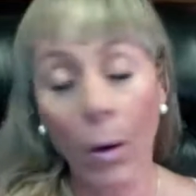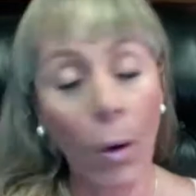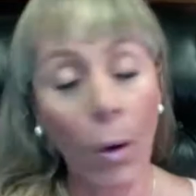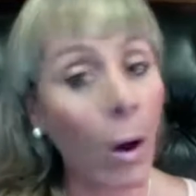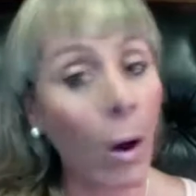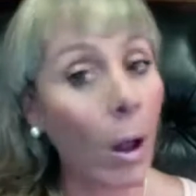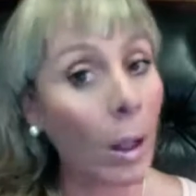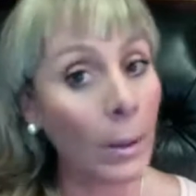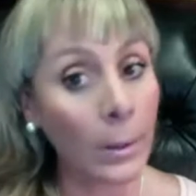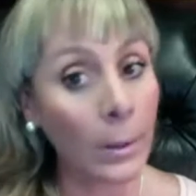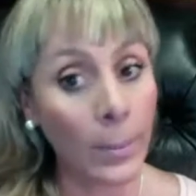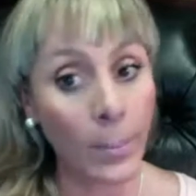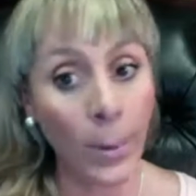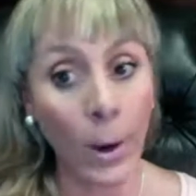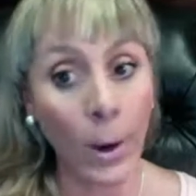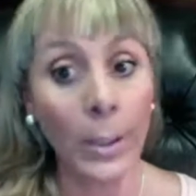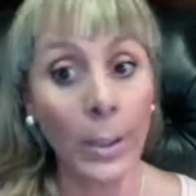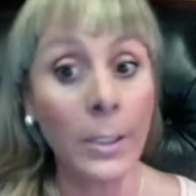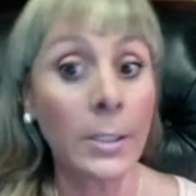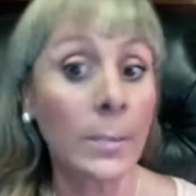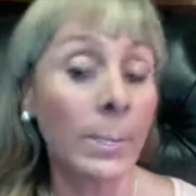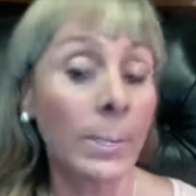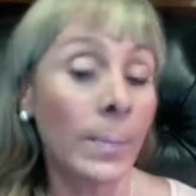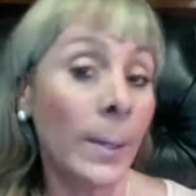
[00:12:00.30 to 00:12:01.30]
all the
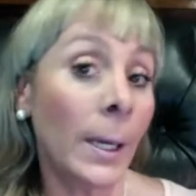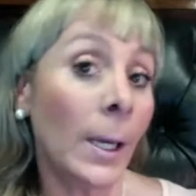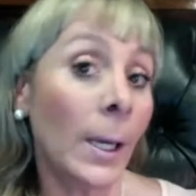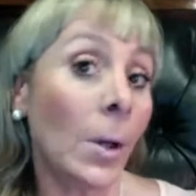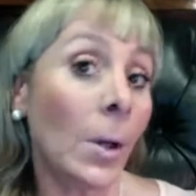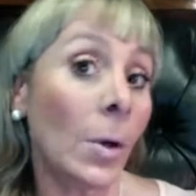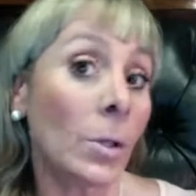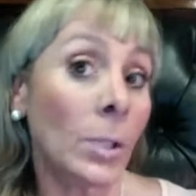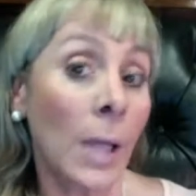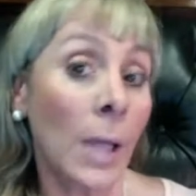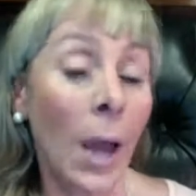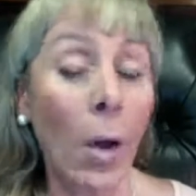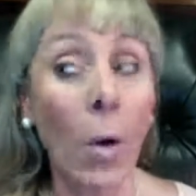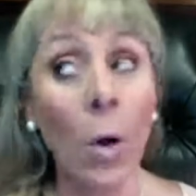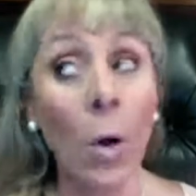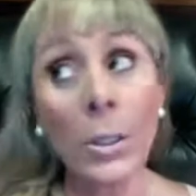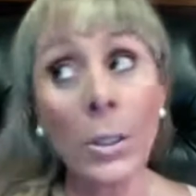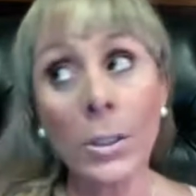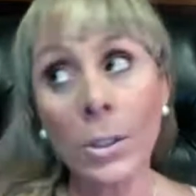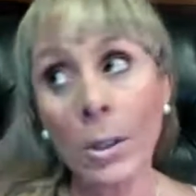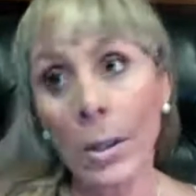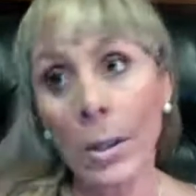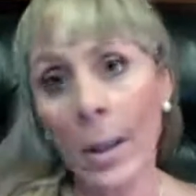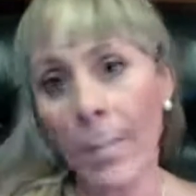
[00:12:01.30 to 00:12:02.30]
bodies, because
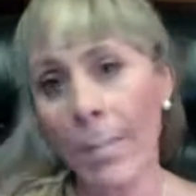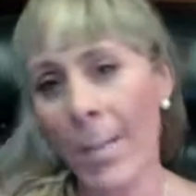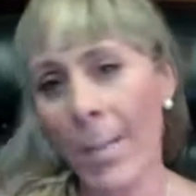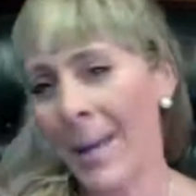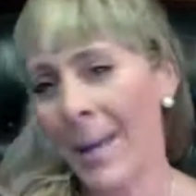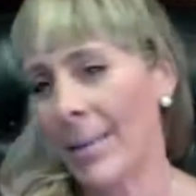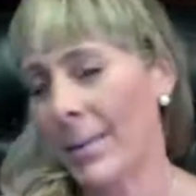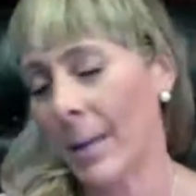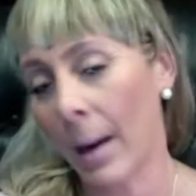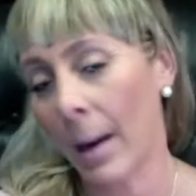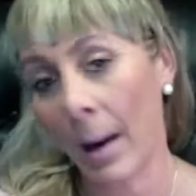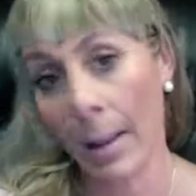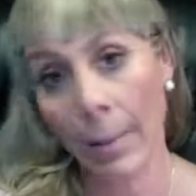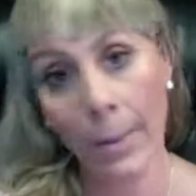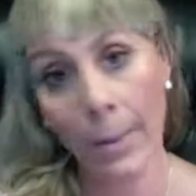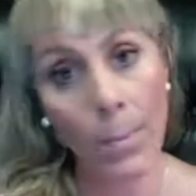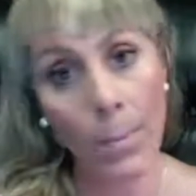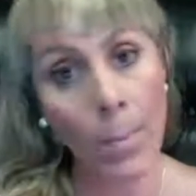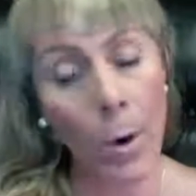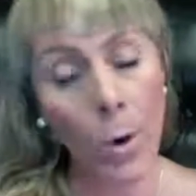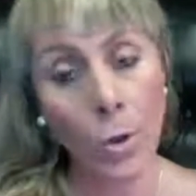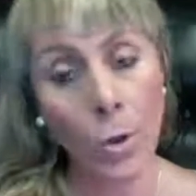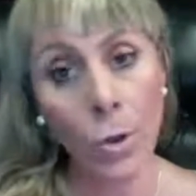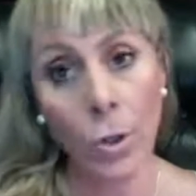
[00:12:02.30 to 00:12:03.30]
also the mental and
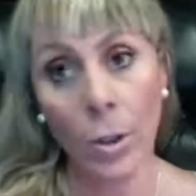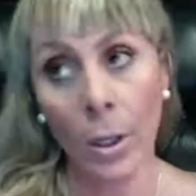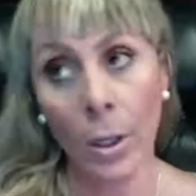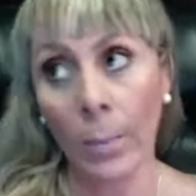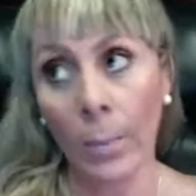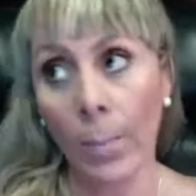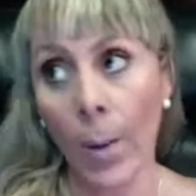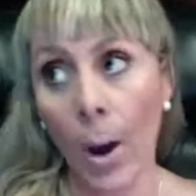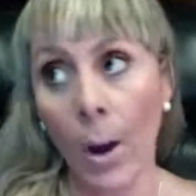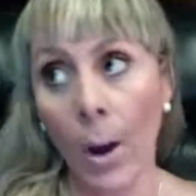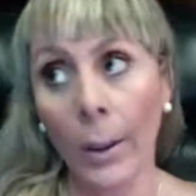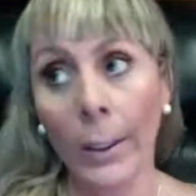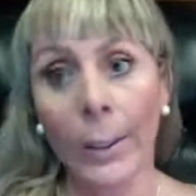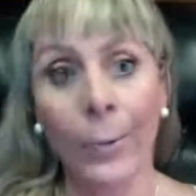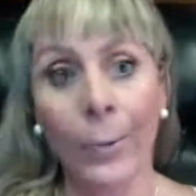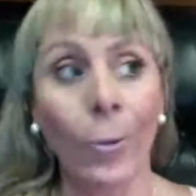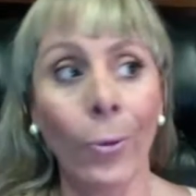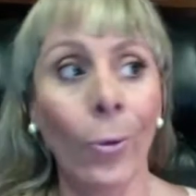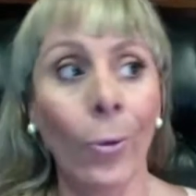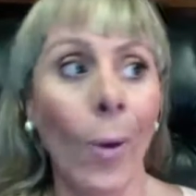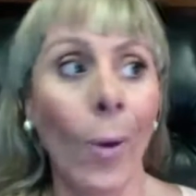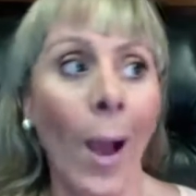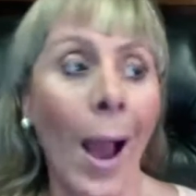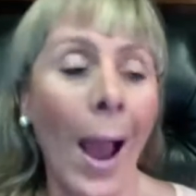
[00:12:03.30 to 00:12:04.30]
the emotional body.
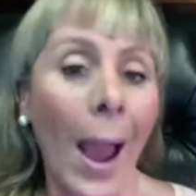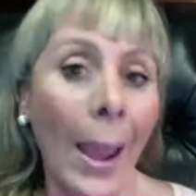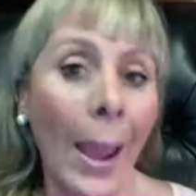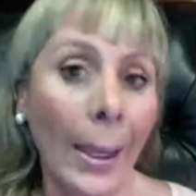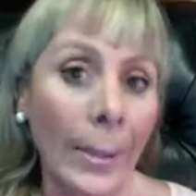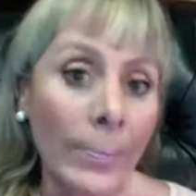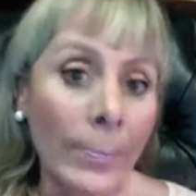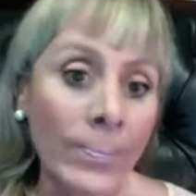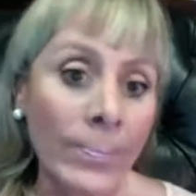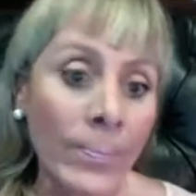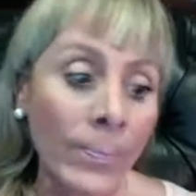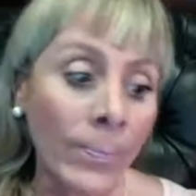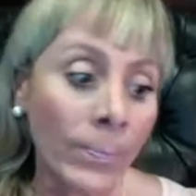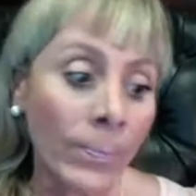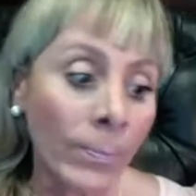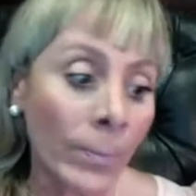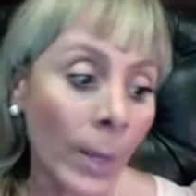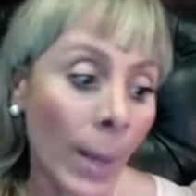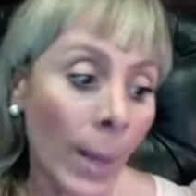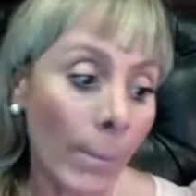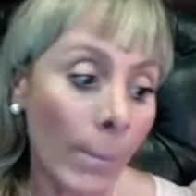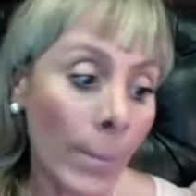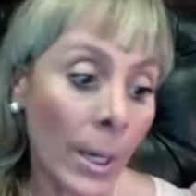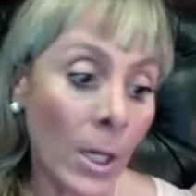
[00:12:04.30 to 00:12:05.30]
Why?
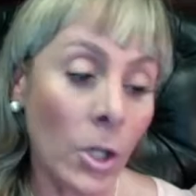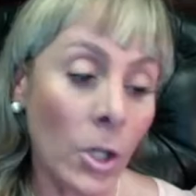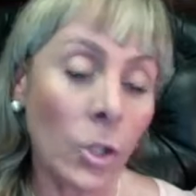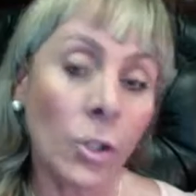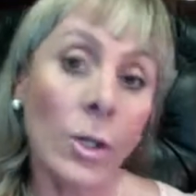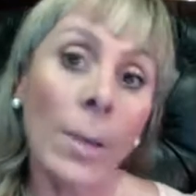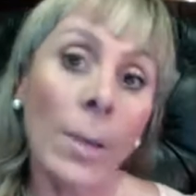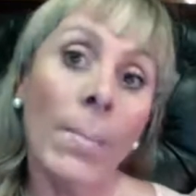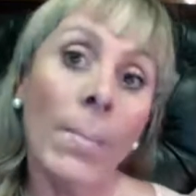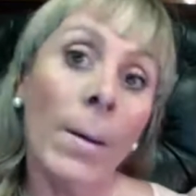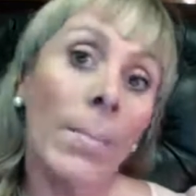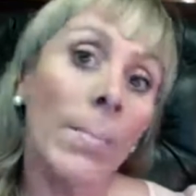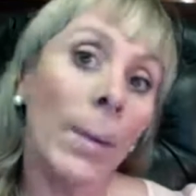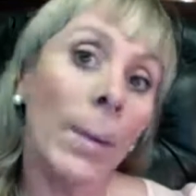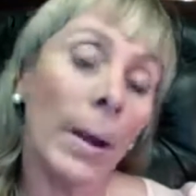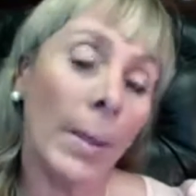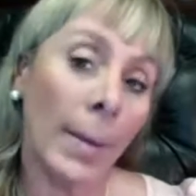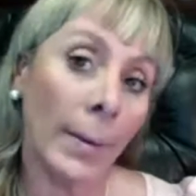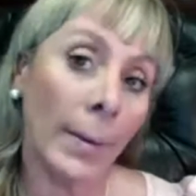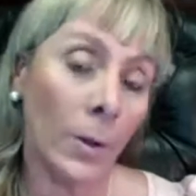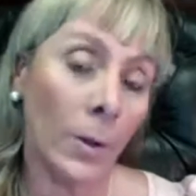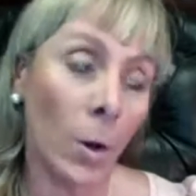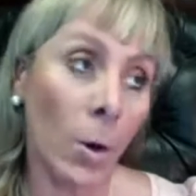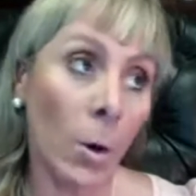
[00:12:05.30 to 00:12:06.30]
Because remember
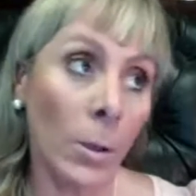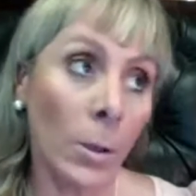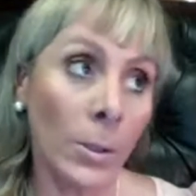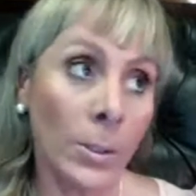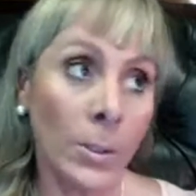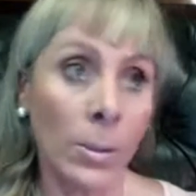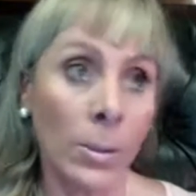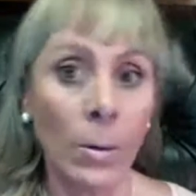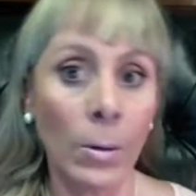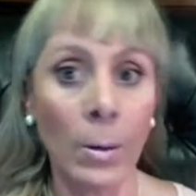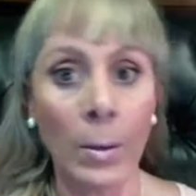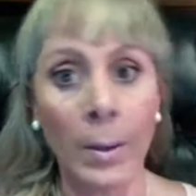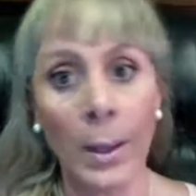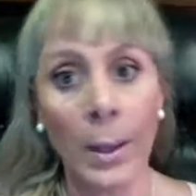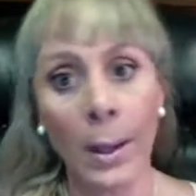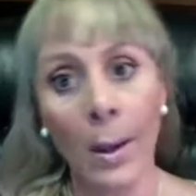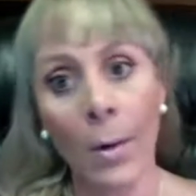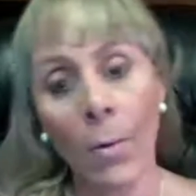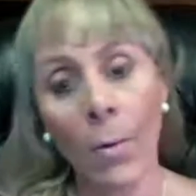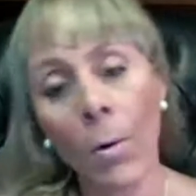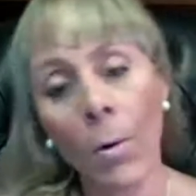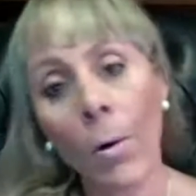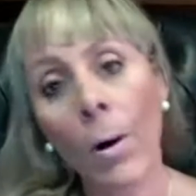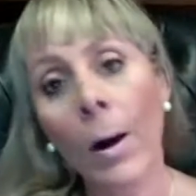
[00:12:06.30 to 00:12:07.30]
that also
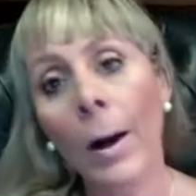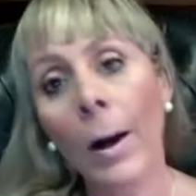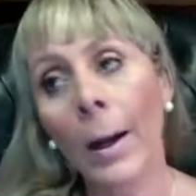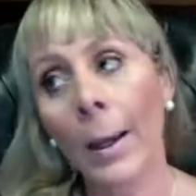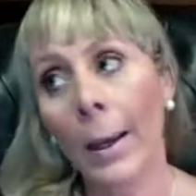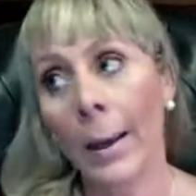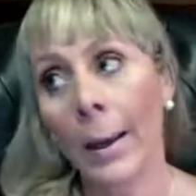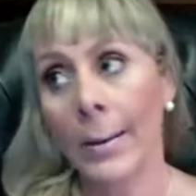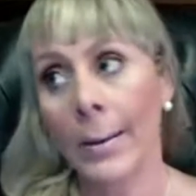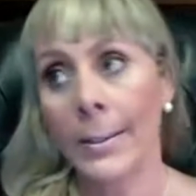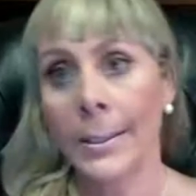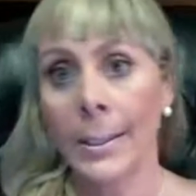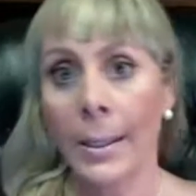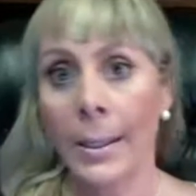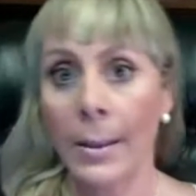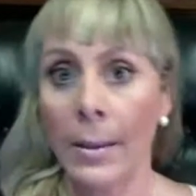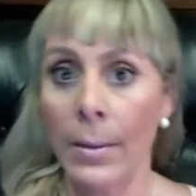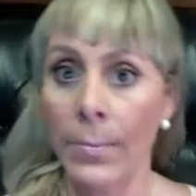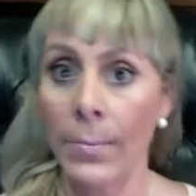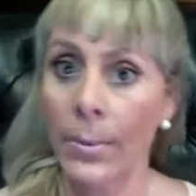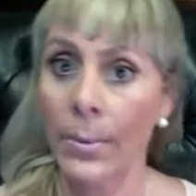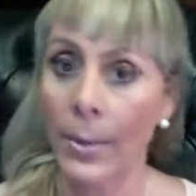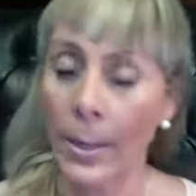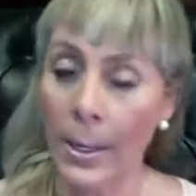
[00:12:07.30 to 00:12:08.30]
the organs
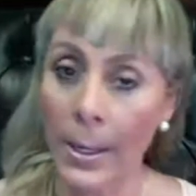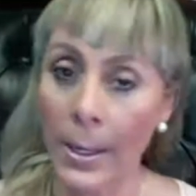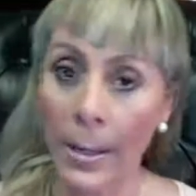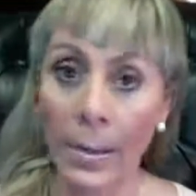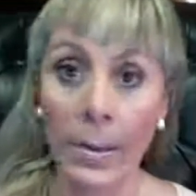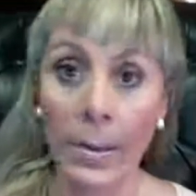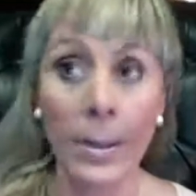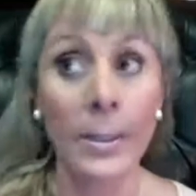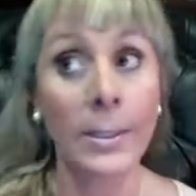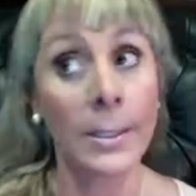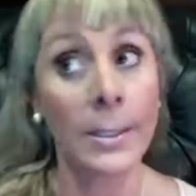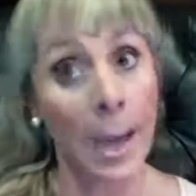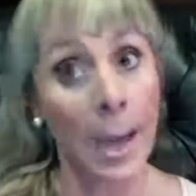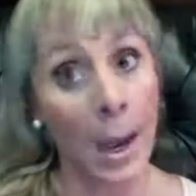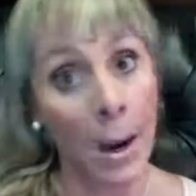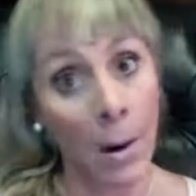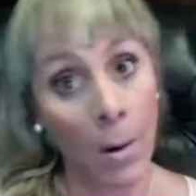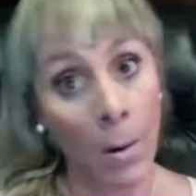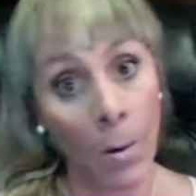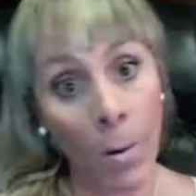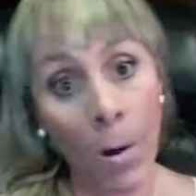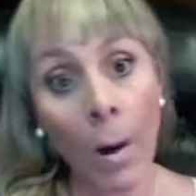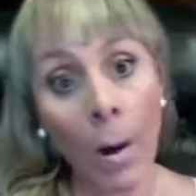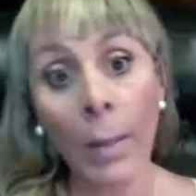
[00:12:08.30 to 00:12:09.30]
and the meridians,
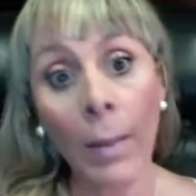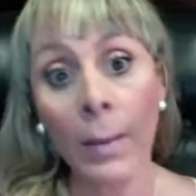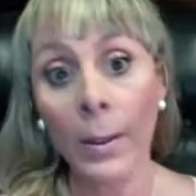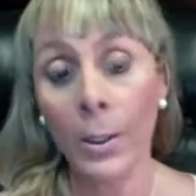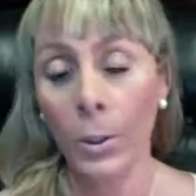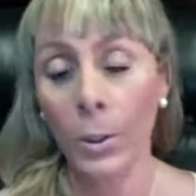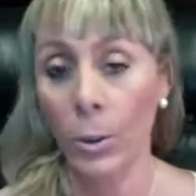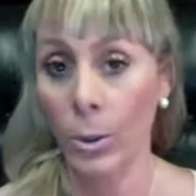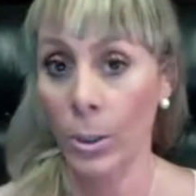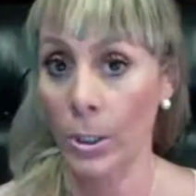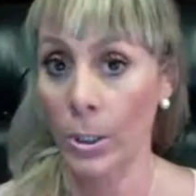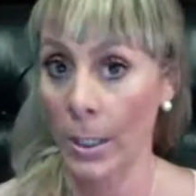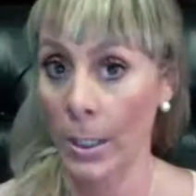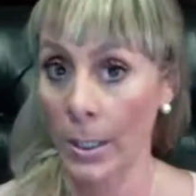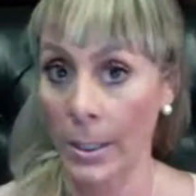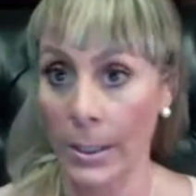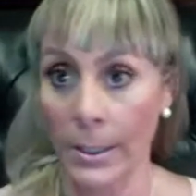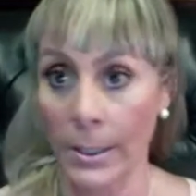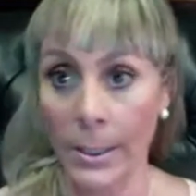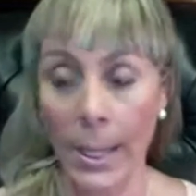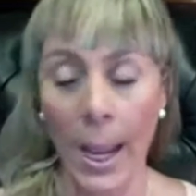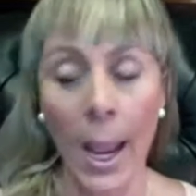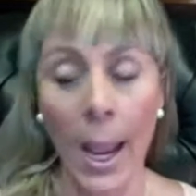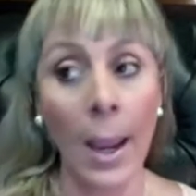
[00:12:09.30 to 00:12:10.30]
according to
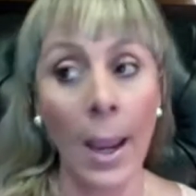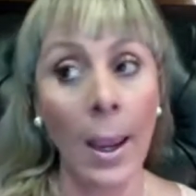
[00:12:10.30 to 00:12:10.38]
Chinese